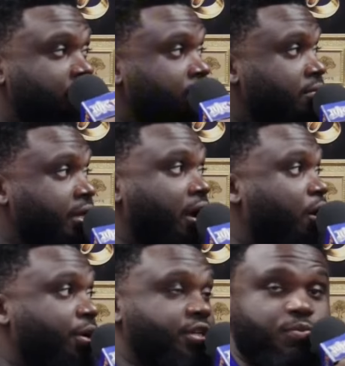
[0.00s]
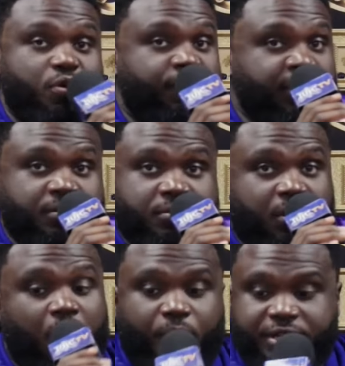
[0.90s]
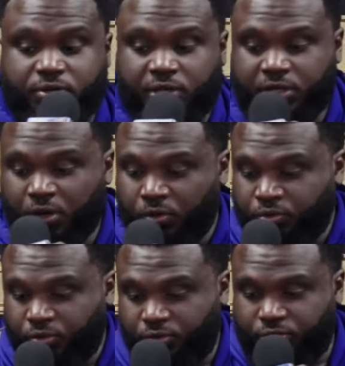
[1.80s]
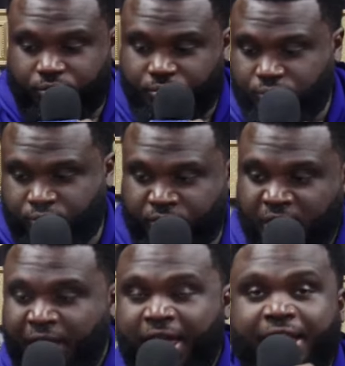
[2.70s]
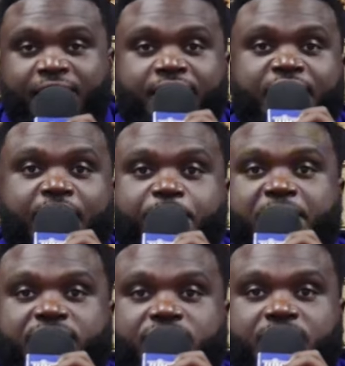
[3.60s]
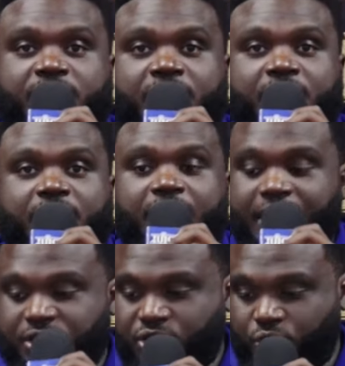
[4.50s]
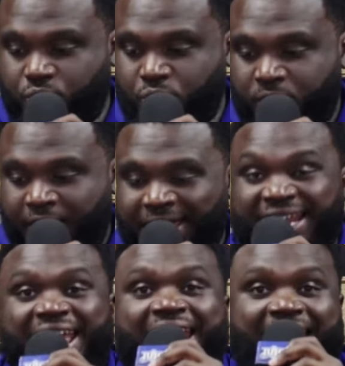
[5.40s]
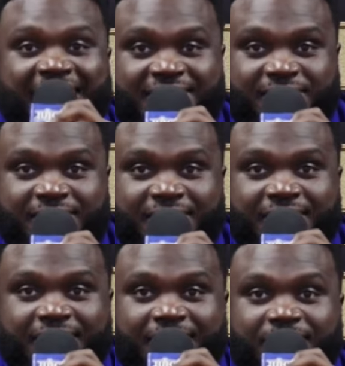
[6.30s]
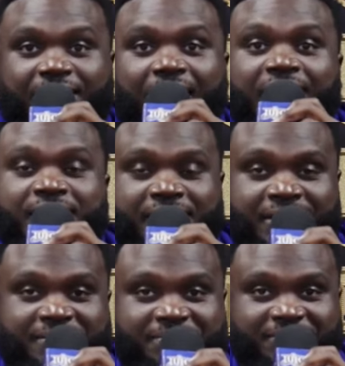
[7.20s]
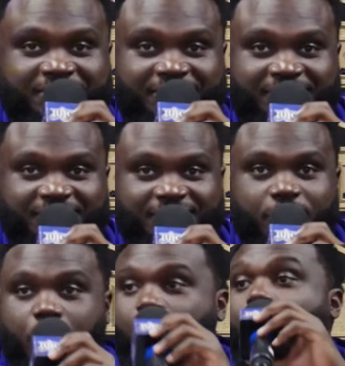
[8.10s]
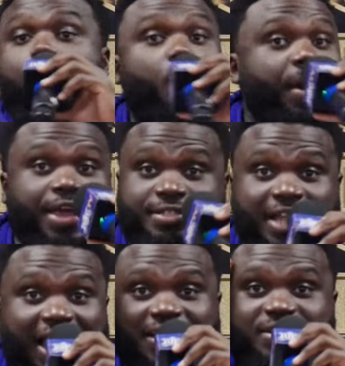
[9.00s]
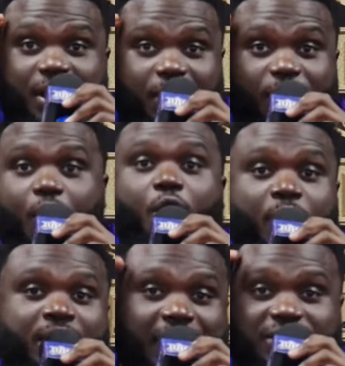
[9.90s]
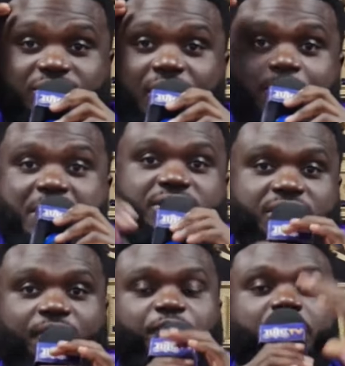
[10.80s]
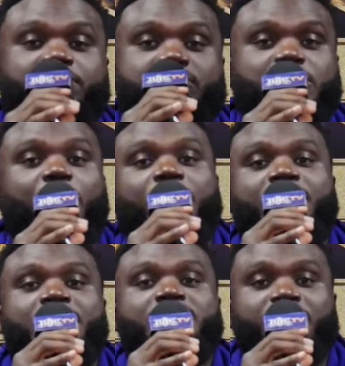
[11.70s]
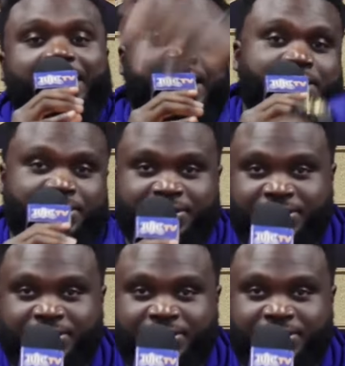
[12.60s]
They always moving, always on the go. And their mission is to enhance the colony. Always. That is their goal. That's the mission from start to end.